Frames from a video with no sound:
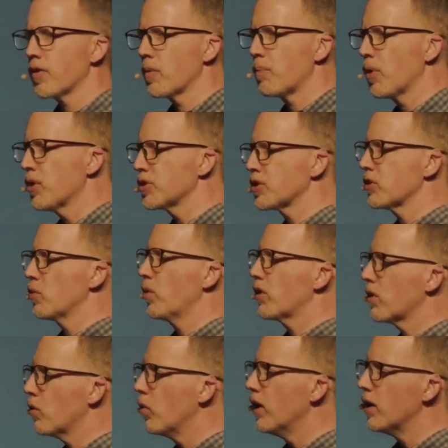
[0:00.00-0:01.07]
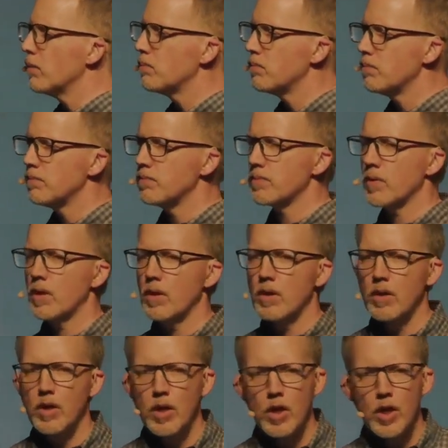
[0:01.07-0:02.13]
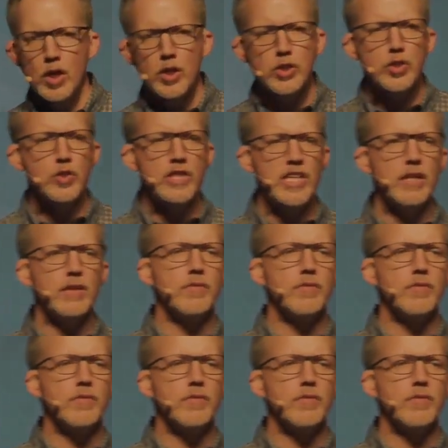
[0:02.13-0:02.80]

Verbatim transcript: for the person with a whip to